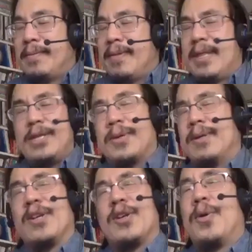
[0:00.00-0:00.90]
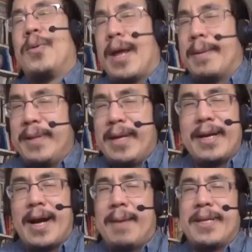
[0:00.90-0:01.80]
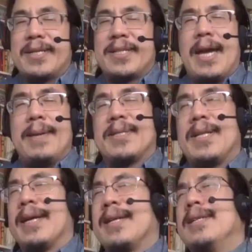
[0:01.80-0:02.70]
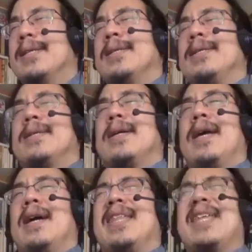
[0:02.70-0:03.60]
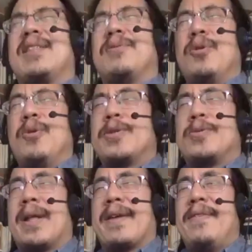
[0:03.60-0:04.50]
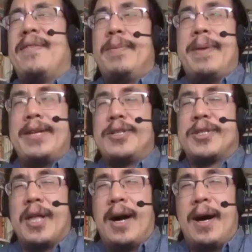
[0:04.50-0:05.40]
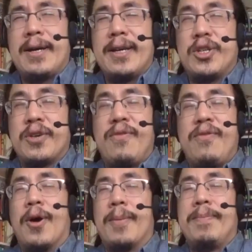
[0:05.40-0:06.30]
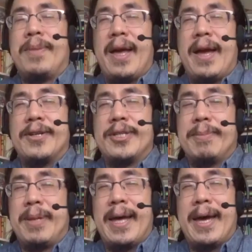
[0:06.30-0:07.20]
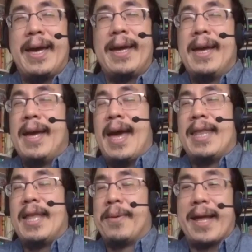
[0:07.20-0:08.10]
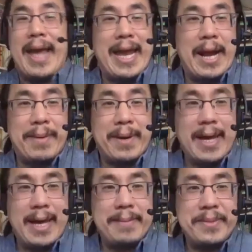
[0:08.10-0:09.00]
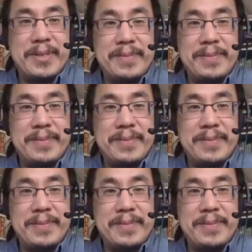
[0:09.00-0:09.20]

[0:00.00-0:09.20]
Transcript: These were incredibly complex games. Like, I think the rule books were like 50 pages long. It took 4 players to play, and they were like 8-hour games.